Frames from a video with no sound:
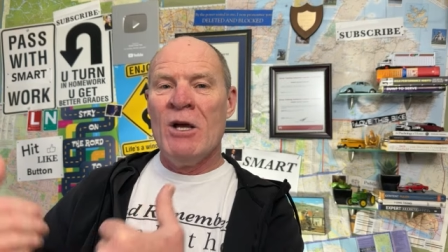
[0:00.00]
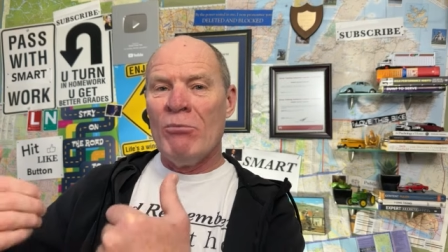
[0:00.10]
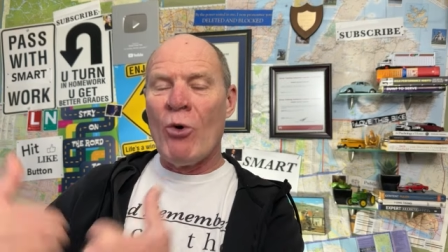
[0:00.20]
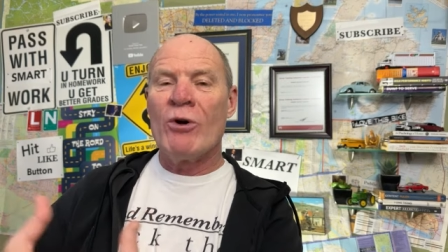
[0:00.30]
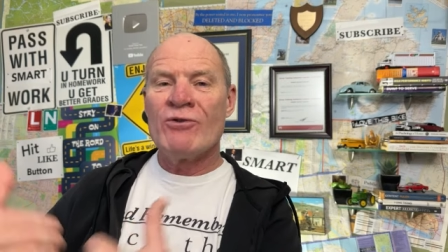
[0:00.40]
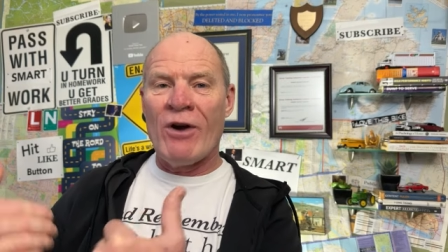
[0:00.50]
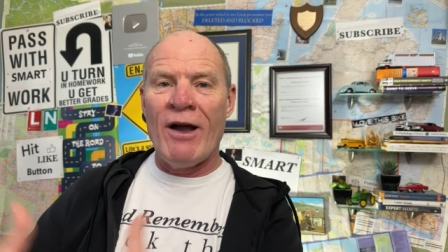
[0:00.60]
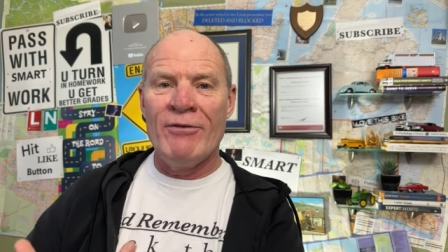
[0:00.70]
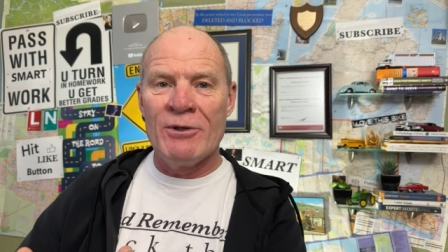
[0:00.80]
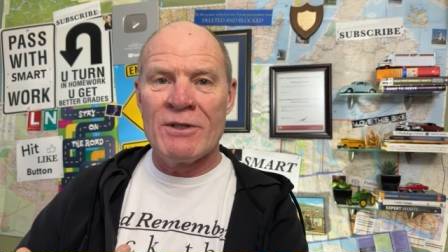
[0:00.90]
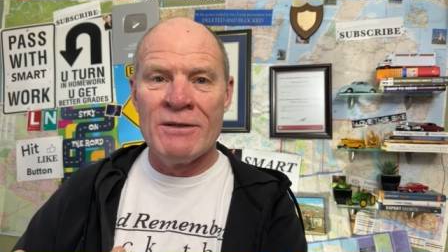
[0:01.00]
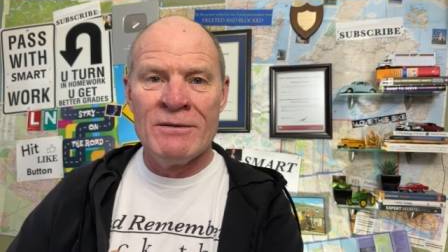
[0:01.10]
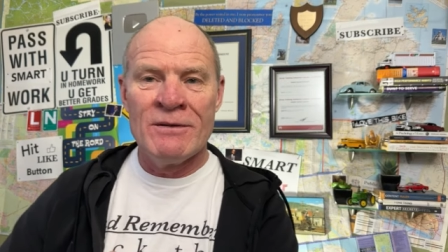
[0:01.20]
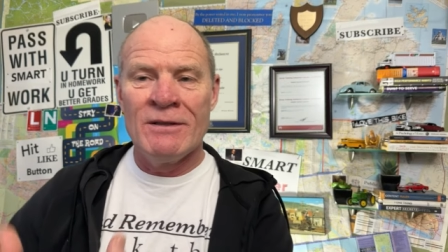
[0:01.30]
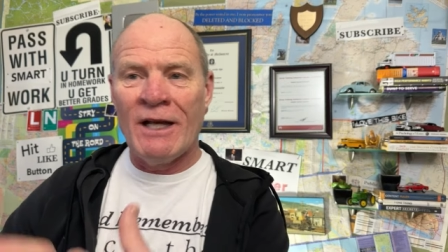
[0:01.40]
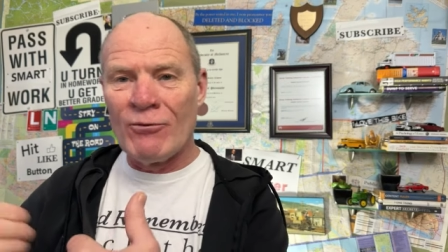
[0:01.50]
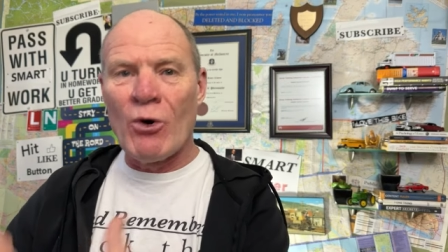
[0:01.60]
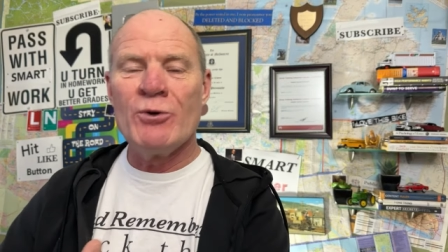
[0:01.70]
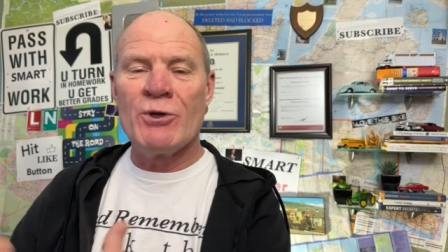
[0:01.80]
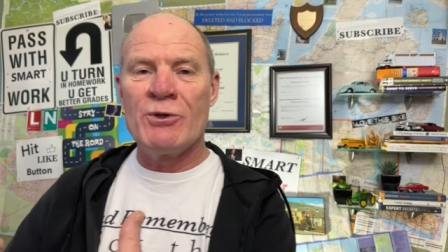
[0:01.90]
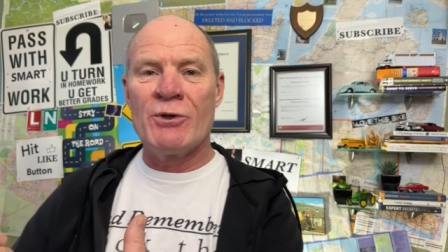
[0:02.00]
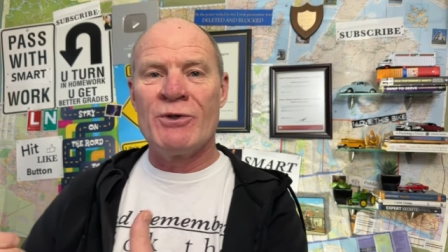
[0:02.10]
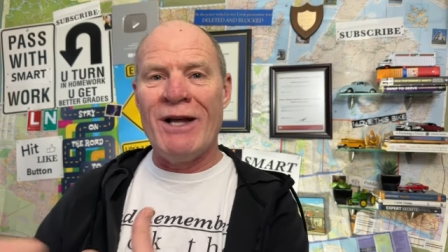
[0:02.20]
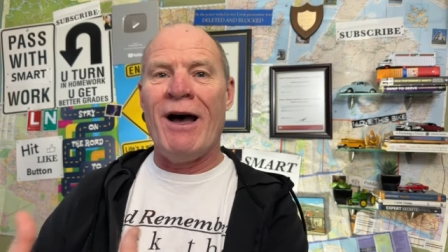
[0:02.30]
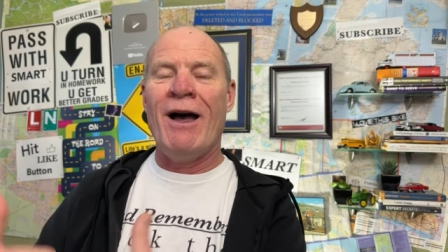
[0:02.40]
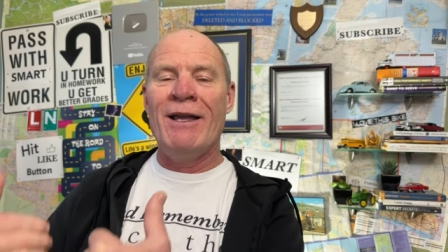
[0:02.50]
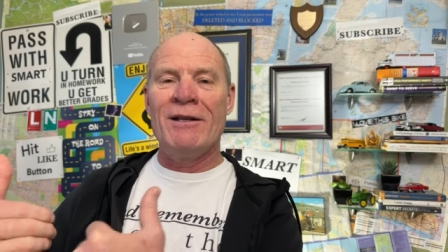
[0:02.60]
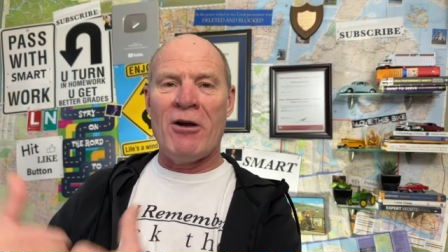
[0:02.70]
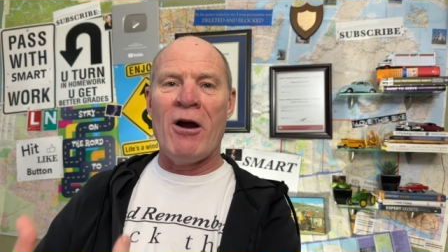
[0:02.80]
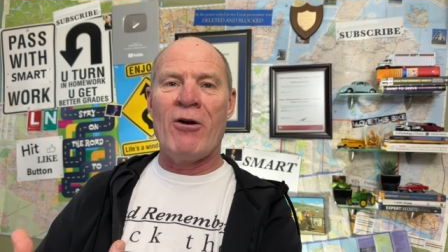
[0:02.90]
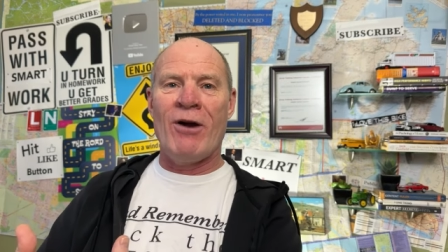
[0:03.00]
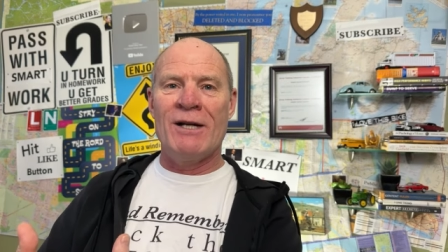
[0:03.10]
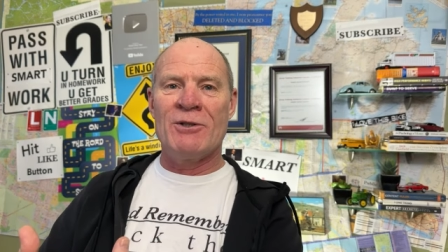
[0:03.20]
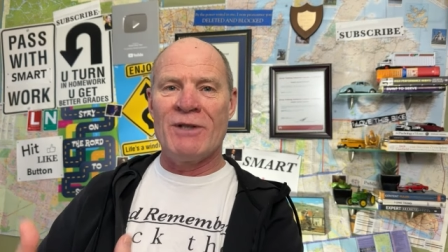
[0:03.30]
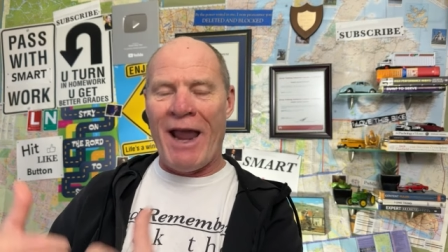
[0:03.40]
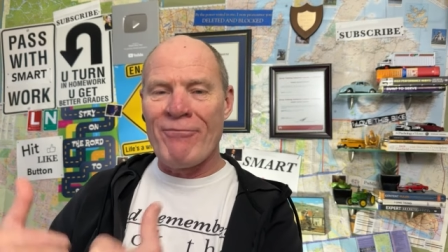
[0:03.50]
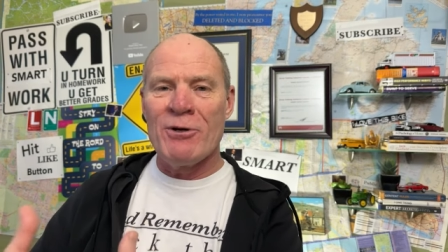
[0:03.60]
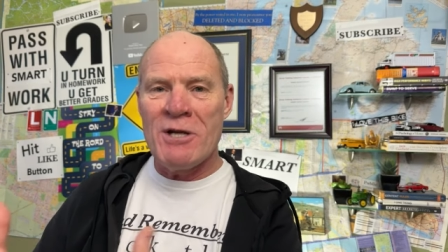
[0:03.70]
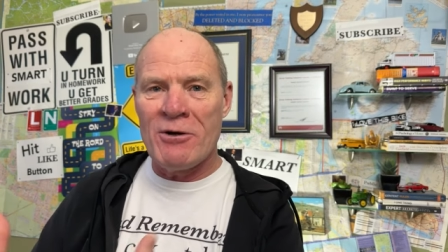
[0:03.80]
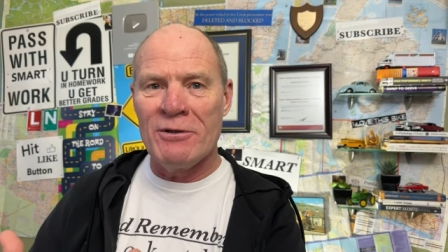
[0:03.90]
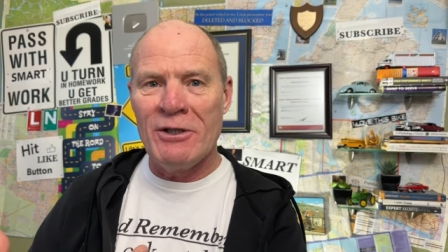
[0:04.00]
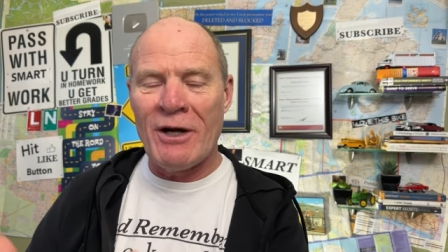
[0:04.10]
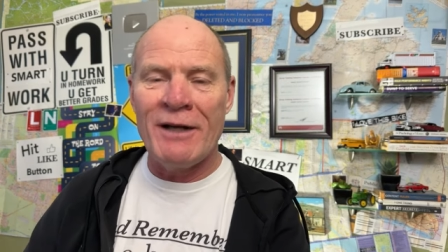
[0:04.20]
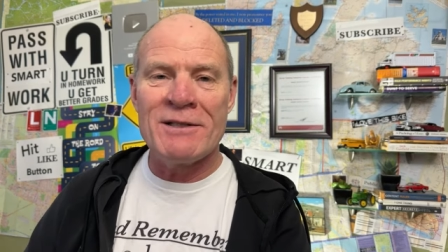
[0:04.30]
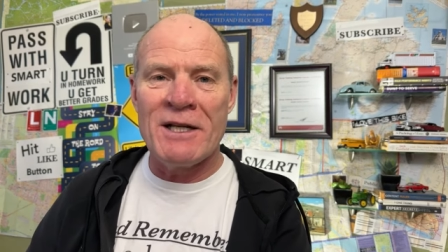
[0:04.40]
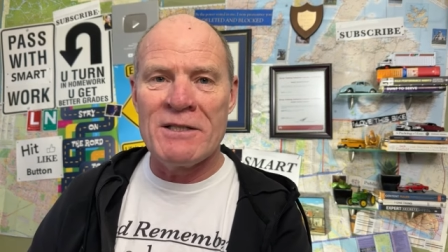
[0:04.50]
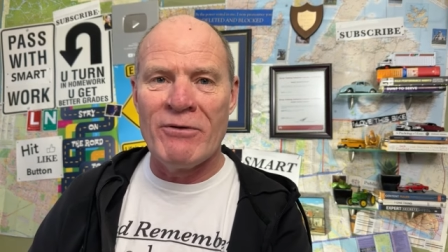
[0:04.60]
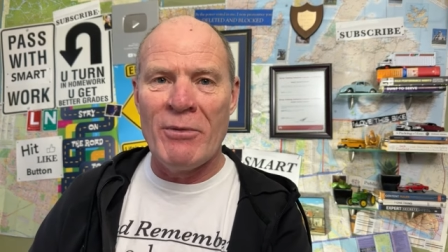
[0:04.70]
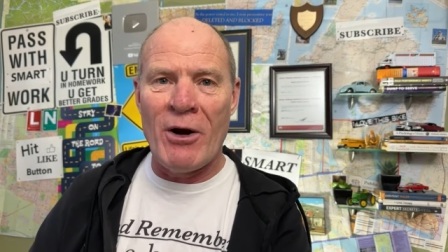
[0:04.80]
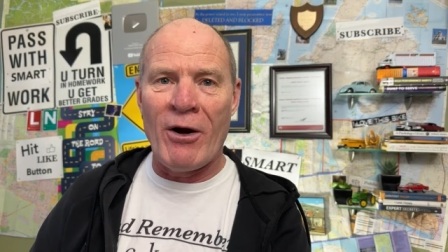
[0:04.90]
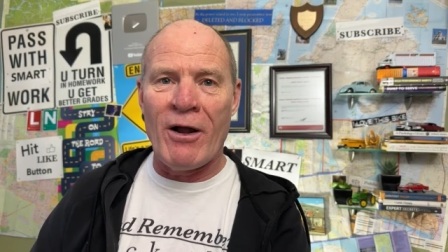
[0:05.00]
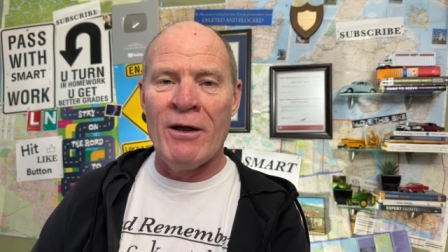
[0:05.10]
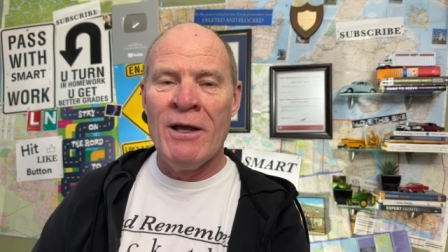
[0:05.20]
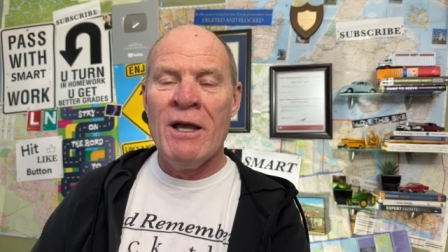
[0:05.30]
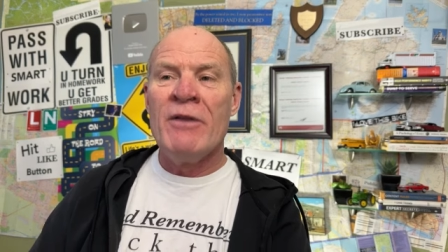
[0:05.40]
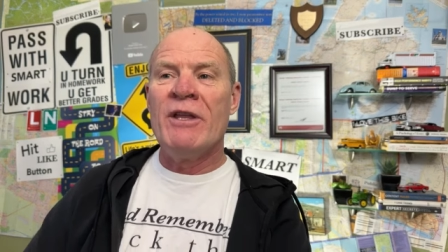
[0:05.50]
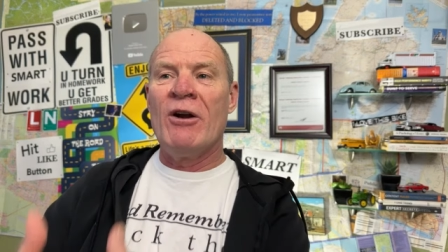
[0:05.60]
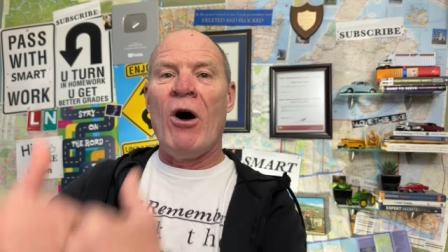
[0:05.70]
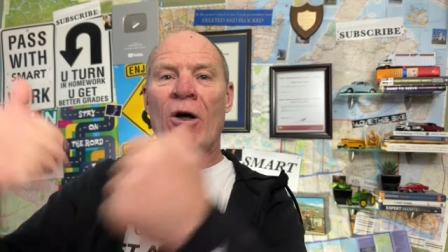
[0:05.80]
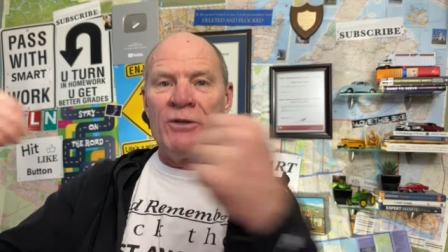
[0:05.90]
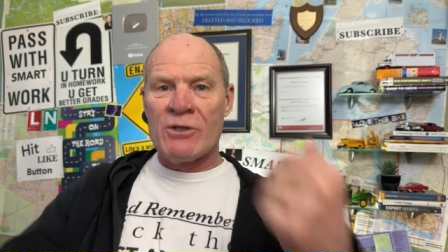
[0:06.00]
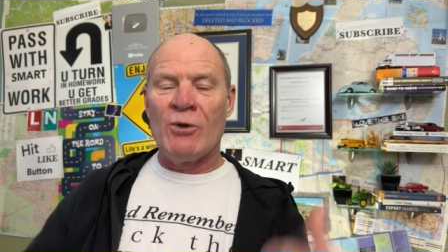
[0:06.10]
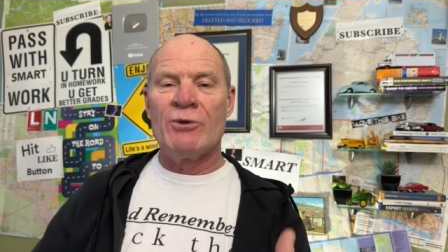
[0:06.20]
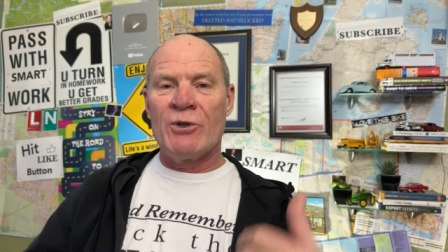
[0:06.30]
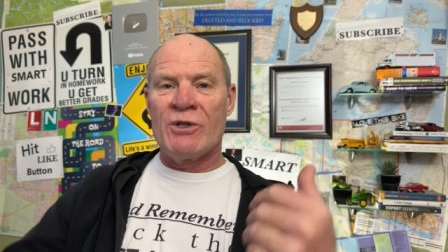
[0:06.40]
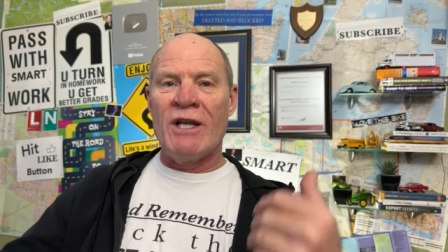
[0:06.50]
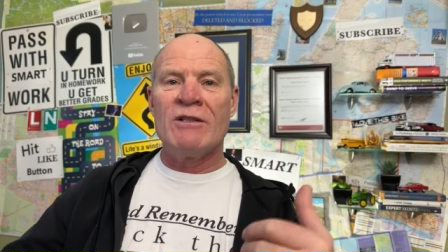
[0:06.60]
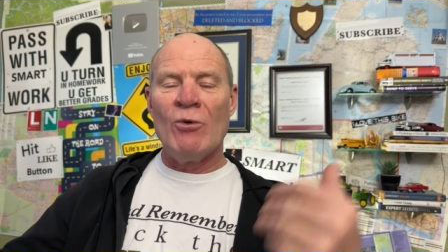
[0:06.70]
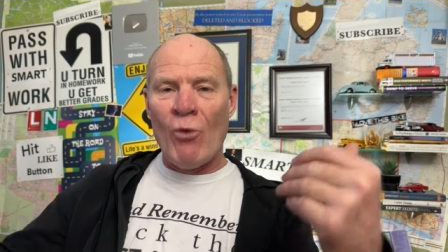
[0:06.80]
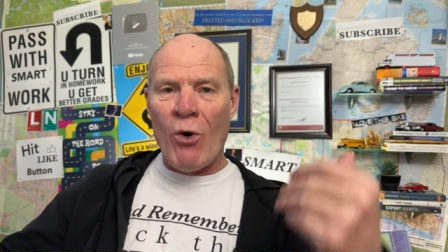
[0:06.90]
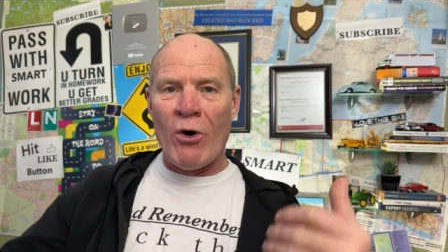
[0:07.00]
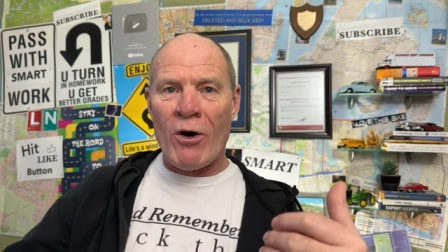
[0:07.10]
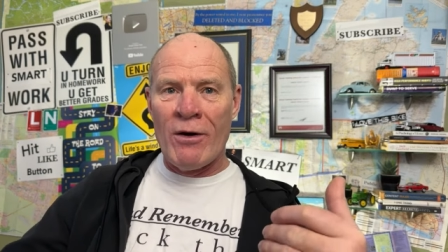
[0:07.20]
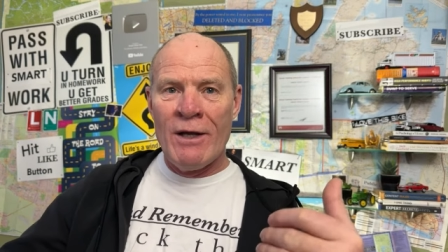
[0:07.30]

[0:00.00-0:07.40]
more drivers and road users die in car crashes every year in the United States of America than all the soldiers sent to war